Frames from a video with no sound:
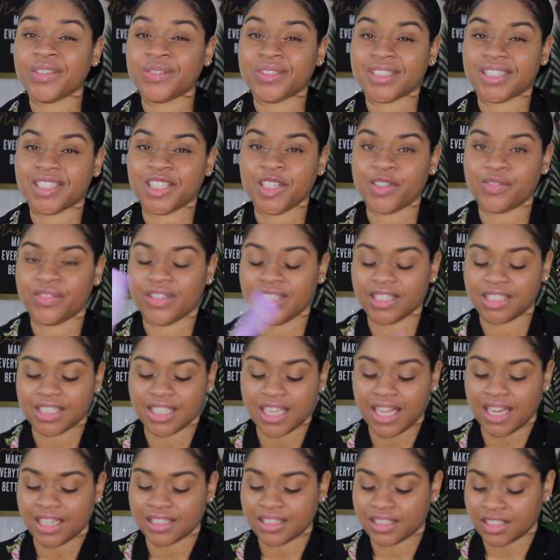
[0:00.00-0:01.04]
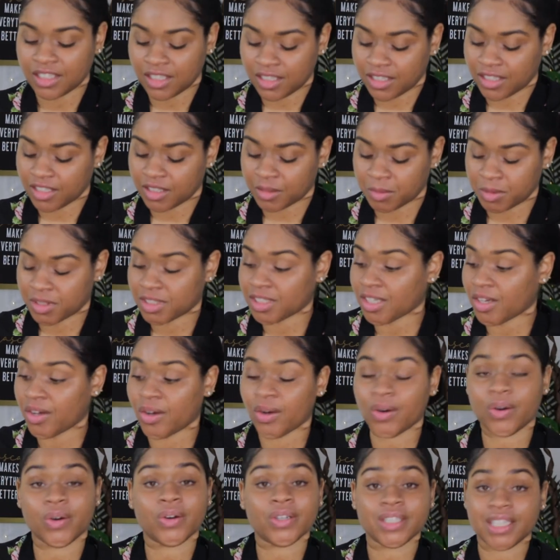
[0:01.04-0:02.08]
received this last time.
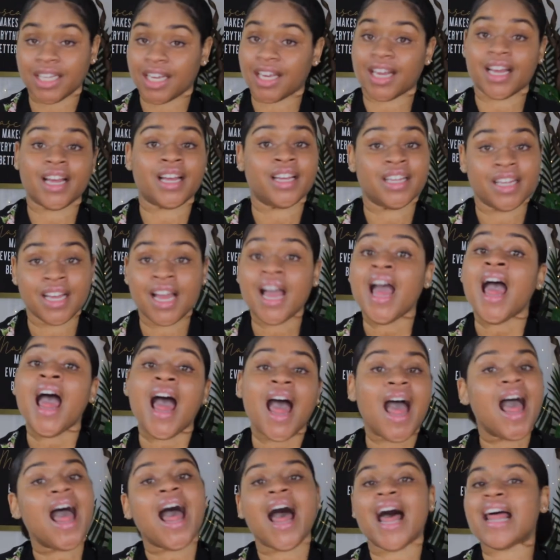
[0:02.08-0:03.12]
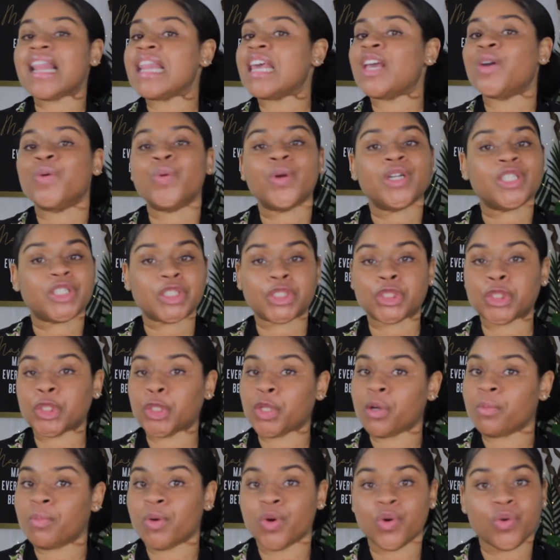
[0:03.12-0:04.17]
So yeah, I think we're just
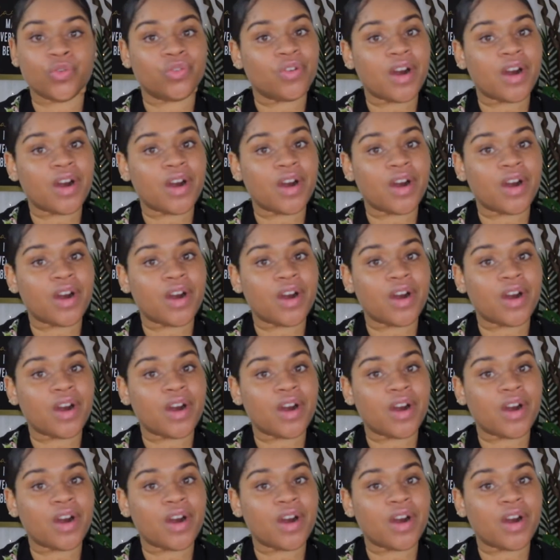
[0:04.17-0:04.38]
gonna move